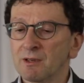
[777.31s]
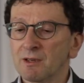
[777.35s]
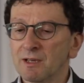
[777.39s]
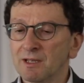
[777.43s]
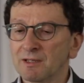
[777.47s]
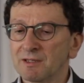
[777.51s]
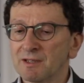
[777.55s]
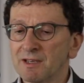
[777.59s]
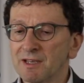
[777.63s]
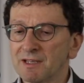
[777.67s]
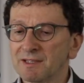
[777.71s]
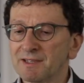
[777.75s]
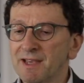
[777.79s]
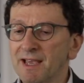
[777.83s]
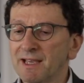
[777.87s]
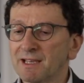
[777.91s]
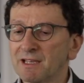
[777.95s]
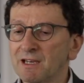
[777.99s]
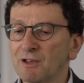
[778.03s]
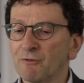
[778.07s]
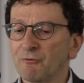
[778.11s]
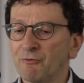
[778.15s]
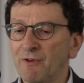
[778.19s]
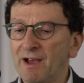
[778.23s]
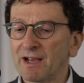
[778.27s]
It's the
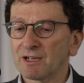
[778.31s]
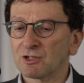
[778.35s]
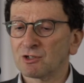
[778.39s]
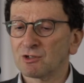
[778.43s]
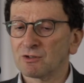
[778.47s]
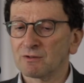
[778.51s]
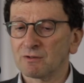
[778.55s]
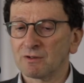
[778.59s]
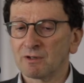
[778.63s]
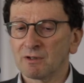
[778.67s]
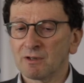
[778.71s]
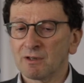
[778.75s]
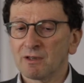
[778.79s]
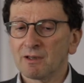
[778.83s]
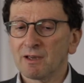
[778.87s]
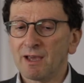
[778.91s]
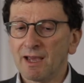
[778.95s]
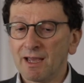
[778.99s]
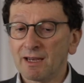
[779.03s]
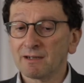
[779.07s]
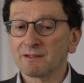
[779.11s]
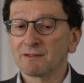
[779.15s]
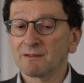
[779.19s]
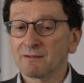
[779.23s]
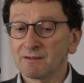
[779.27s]
executive function
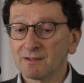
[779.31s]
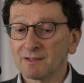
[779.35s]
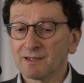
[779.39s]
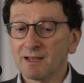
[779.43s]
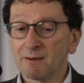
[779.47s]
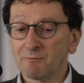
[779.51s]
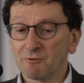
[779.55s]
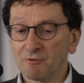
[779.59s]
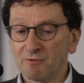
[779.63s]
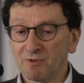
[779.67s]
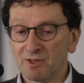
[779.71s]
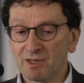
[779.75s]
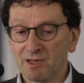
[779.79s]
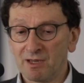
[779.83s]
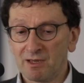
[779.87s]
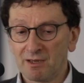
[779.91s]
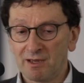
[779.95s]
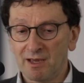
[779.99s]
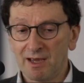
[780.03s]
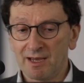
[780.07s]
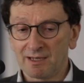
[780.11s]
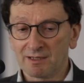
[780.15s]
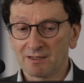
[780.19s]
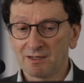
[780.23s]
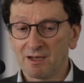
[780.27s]
and some of the
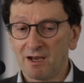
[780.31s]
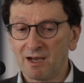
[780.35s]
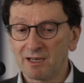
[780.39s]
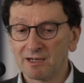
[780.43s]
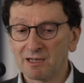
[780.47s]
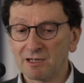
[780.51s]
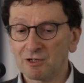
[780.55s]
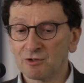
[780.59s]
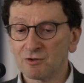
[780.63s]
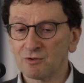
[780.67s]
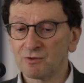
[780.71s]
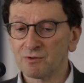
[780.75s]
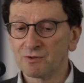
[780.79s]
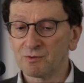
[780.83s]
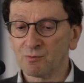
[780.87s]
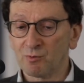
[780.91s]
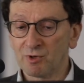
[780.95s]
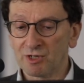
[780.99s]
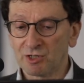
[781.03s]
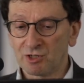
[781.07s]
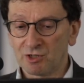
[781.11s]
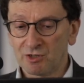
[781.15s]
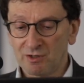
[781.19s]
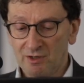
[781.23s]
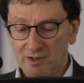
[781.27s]
anxiety issues
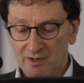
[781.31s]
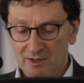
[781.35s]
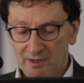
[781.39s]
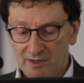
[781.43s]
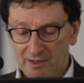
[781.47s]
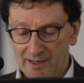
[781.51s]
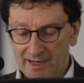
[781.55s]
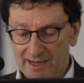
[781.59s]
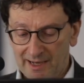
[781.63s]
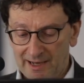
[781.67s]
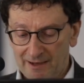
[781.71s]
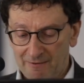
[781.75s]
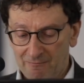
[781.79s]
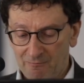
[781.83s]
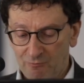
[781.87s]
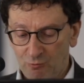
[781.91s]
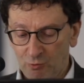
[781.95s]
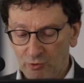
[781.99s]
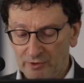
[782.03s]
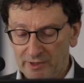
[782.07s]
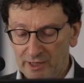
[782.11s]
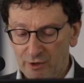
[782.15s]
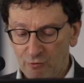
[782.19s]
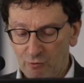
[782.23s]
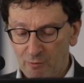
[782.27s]
which
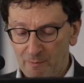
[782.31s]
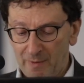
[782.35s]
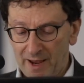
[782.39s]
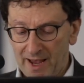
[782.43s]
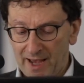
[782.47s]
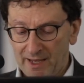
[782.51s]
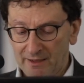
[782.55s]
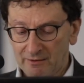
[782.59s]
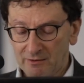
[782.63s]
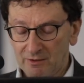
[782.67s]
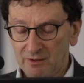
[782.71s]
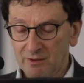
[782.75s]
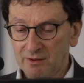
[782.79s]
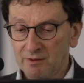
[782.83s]
we'll hear about